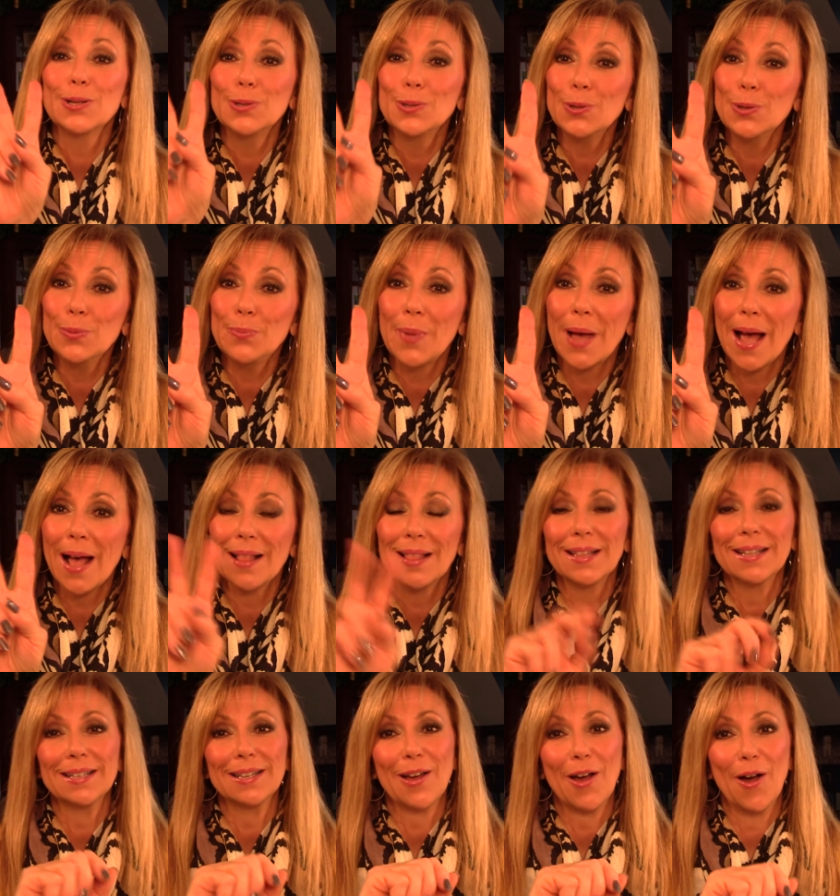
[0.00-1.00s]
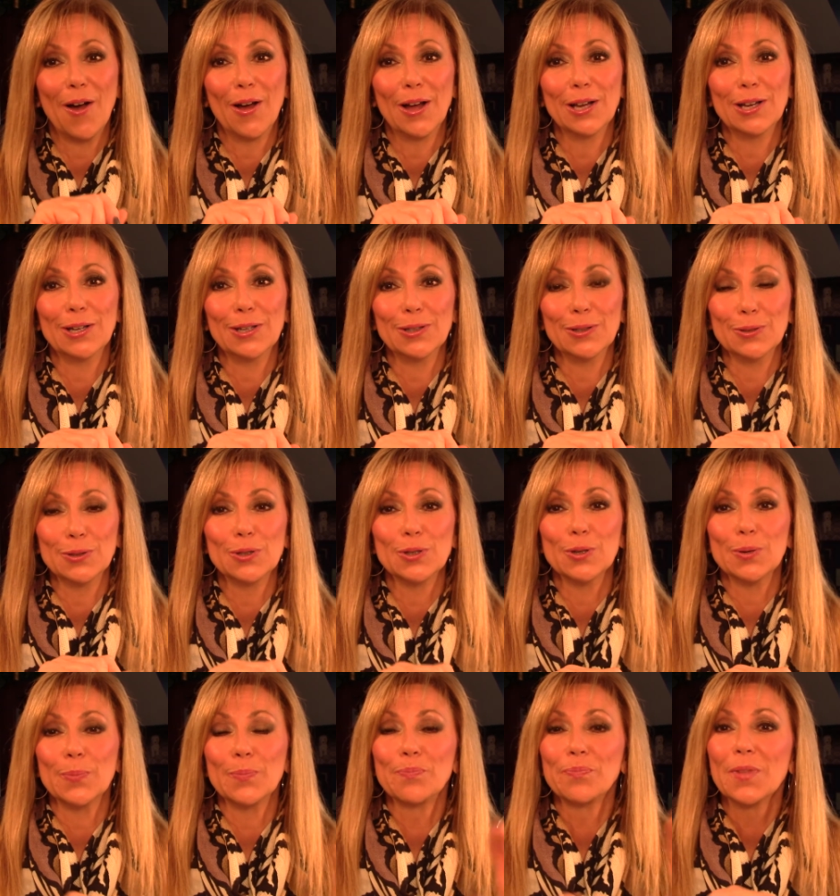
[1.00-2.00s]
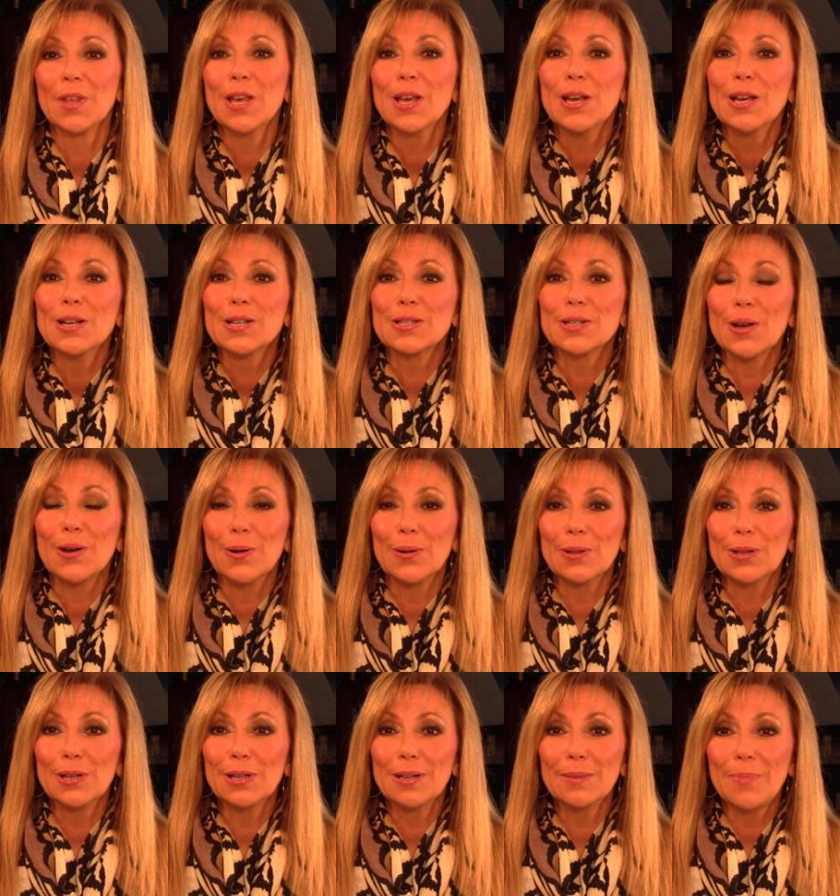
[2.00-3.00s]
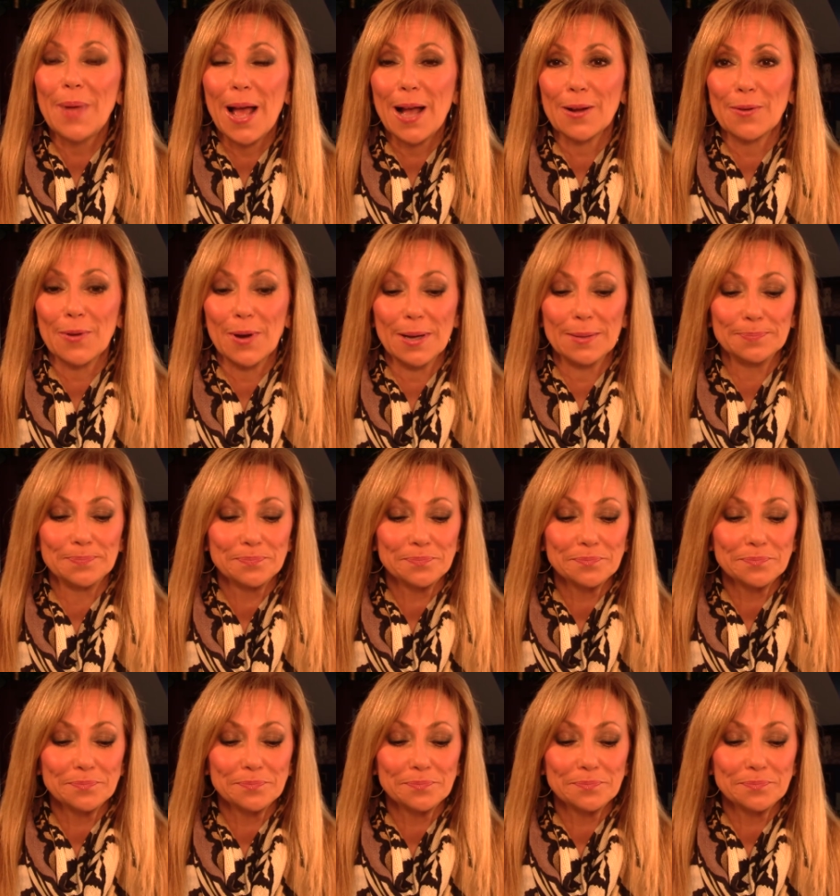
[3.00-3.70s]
2 palette on YouTube. So a little background.